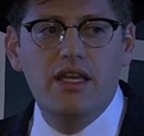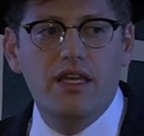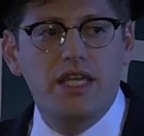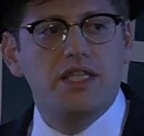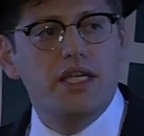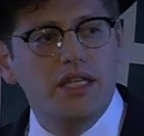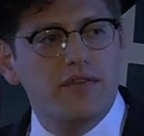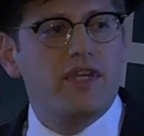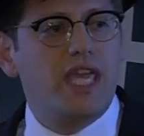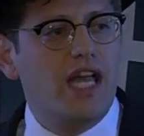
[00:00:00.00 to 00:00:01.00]
he's going to
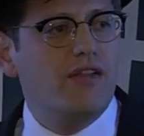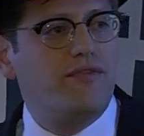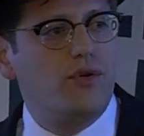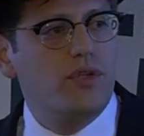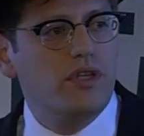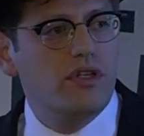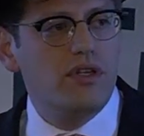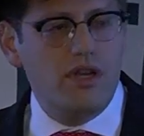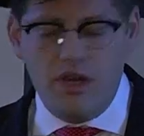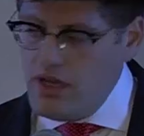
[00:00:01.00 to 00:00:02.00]
live in California
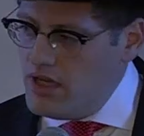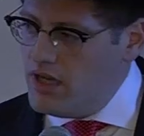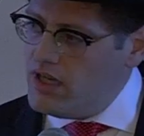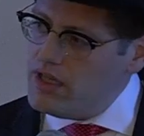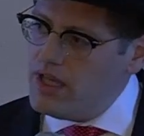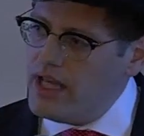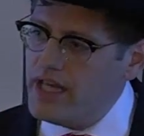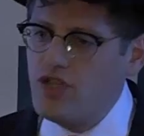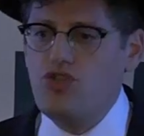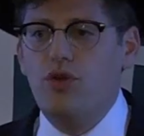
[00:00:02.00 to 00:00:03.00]

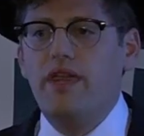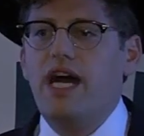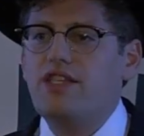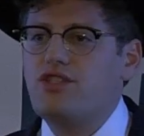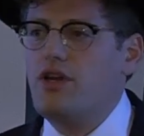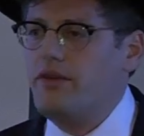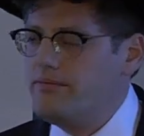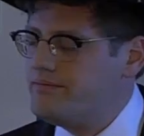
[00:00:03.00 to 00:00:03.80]
and enjoy the hot sun.